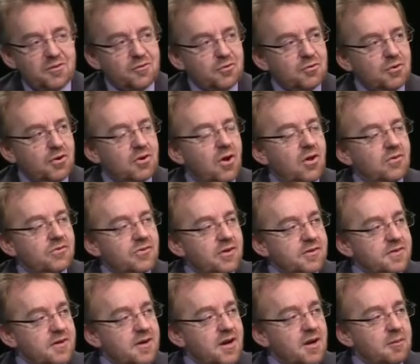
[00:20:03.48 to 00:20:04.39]
and through a
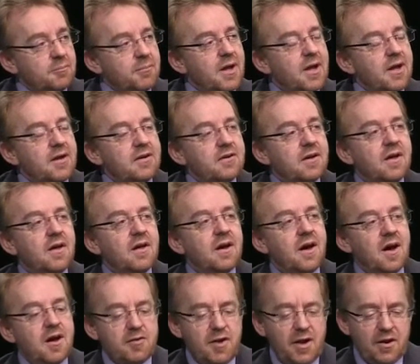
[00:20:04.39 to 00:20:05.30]
contact that I had made.
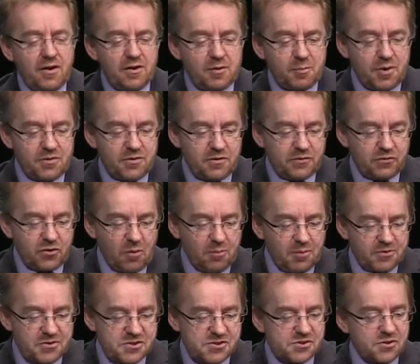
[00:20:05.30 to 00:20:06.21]
I heard about this
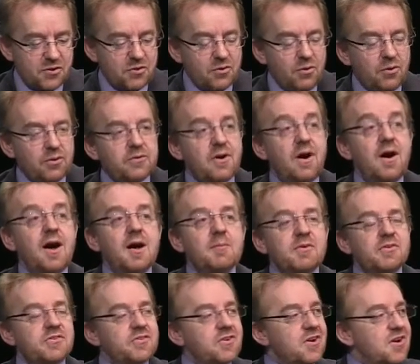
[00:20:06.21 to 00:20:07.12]
competition called
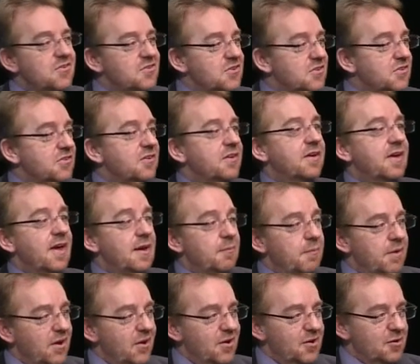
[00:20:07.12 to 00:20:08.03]
I'm a Scientist,
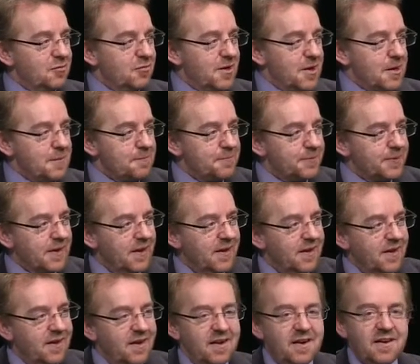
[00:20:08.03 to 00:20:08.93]
Get Me Out of Here.
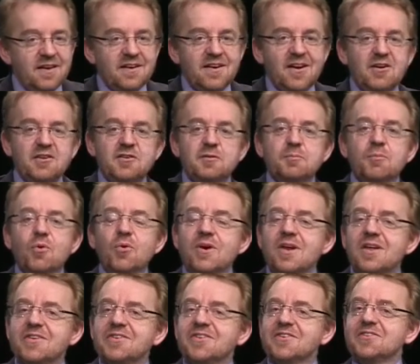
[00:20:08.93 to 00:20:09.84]
Now, it's
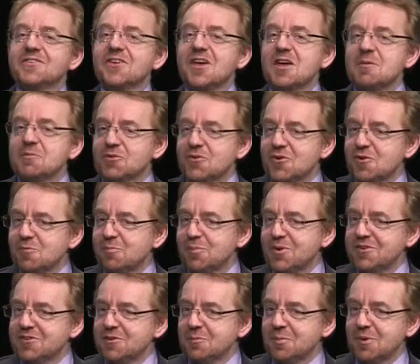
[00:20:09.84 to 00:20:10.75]
more or less the same sort of
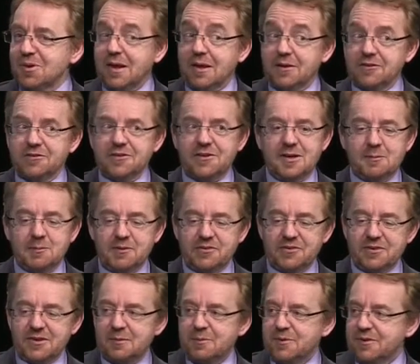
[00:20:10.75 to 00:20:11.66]
principle as I'm a
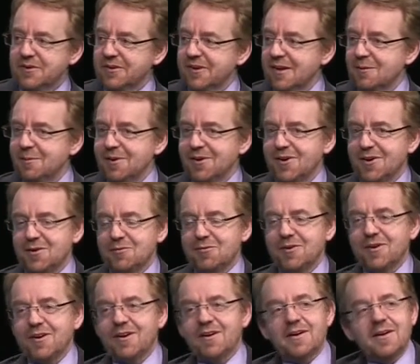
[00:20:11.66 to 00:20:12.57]
Celebrity, Get Me Out
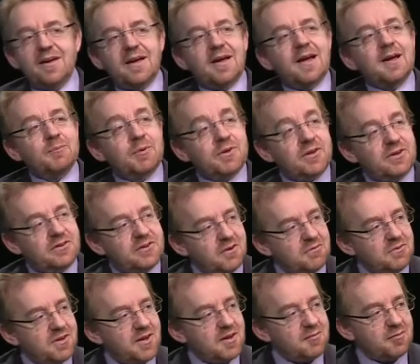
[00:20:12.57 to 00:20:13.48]
of Here, uh, but you
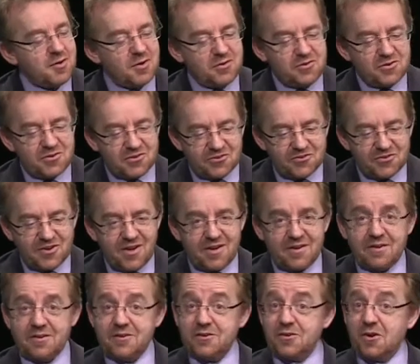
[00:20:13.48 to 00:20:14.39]
don't get flown to
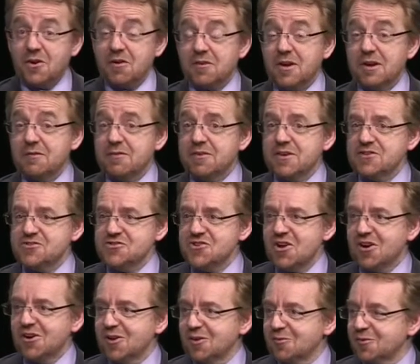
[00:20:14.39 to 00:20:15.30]
Australia and you don't have to live in the
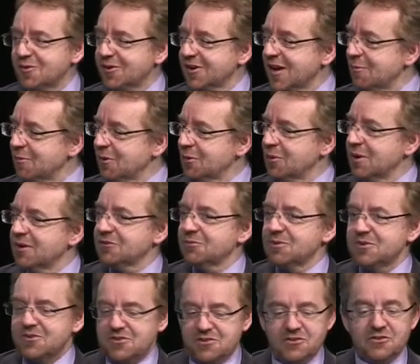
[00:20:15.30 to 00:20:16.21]
jungle for a couple of
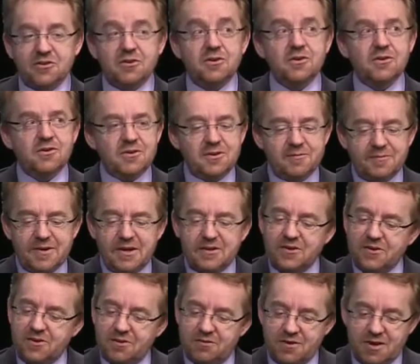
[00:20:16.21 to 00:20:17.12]
weeks, which is good,
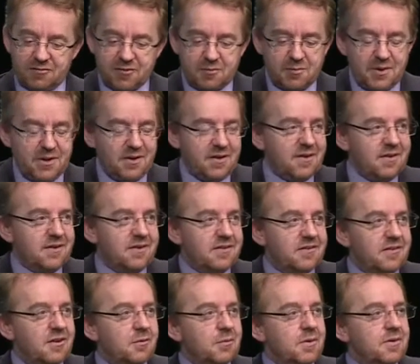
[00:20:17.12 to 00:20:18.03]
and you don't have to meet
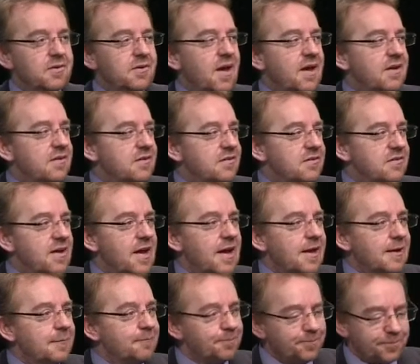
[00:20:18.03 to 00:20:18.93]
and deal with Ant and Dec.